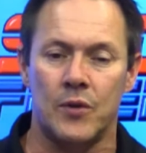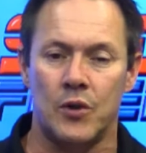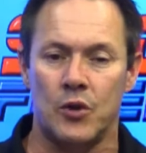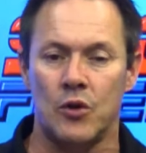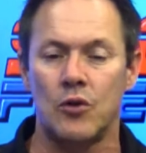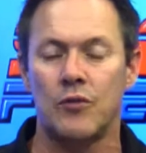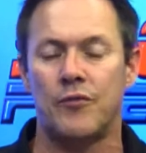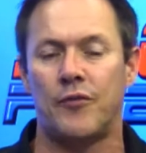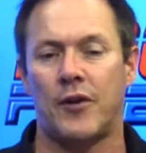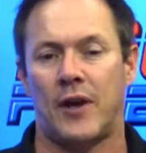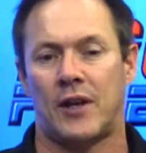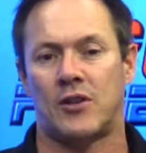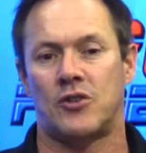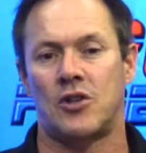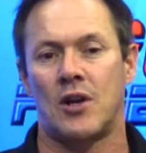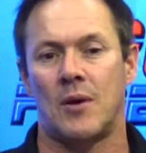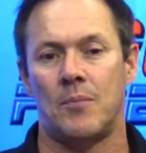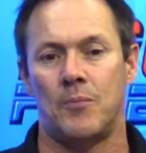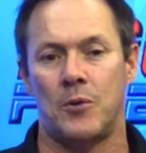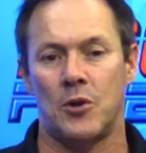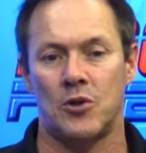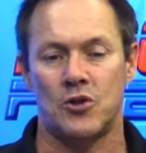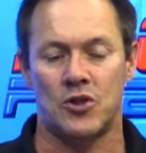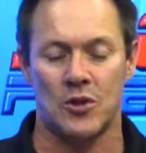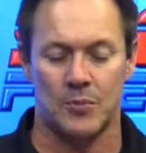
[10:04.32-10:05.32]
UFAC
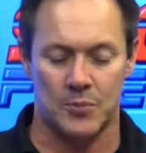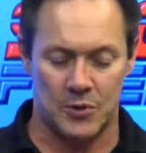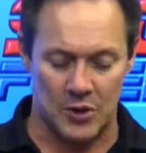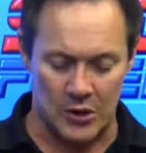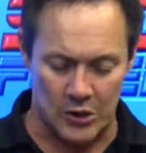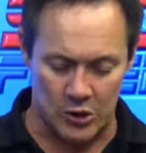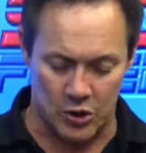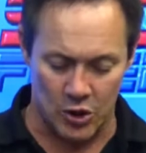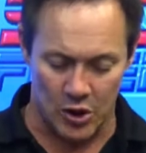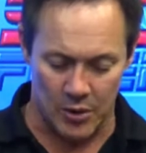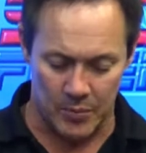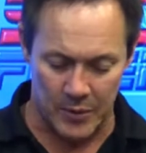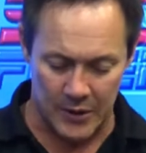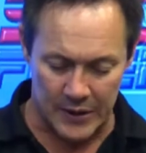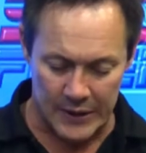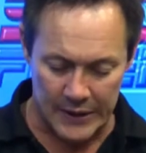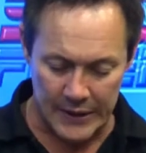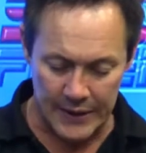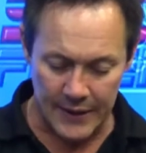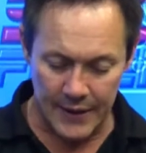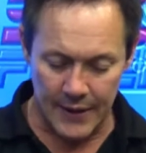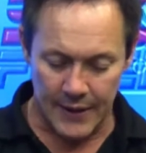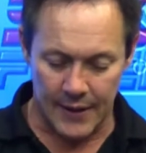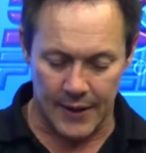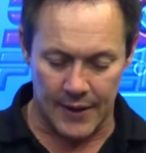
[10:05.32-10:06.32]
Championships in Durban,
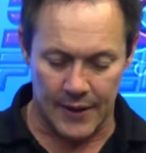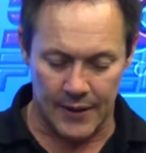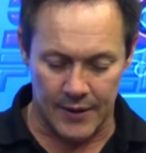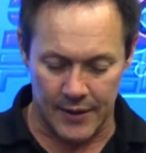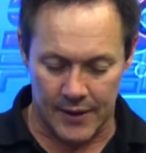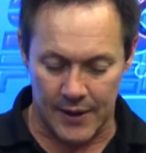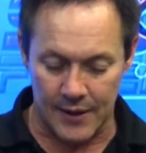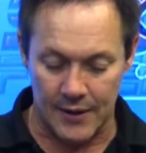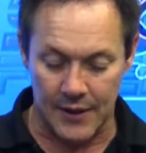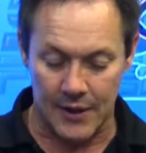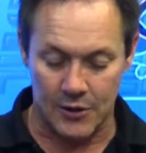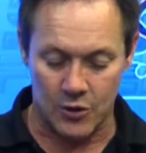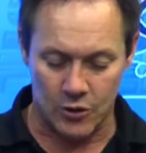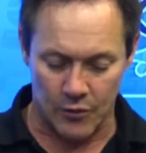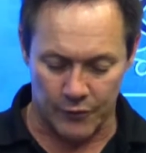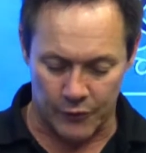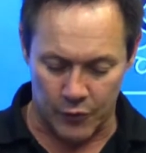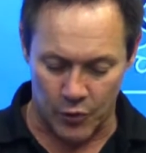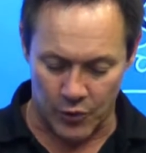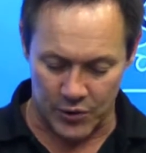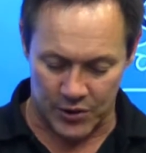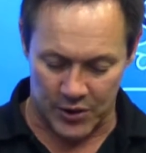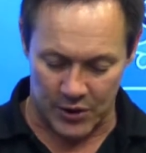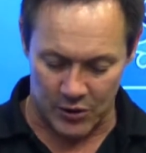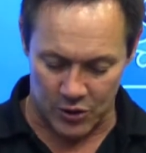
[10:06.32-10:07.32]
the cadets, of
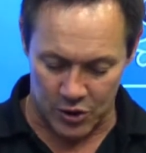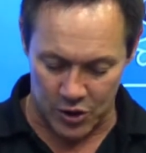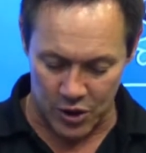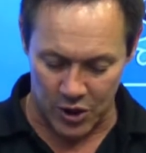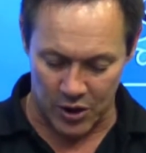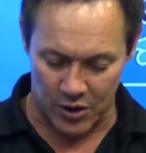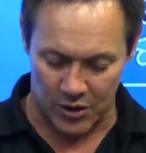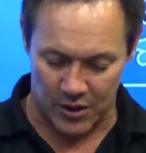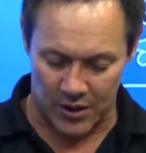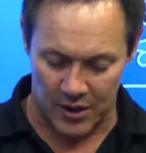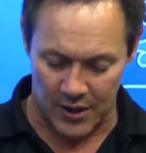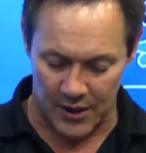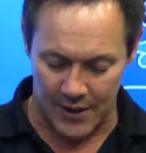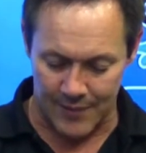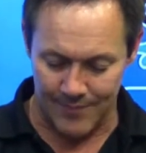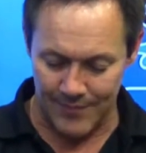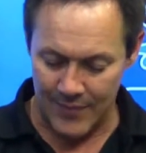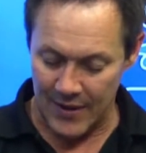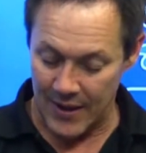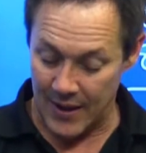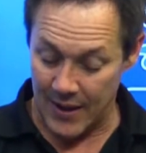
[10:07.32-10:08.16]
course, in Turkey.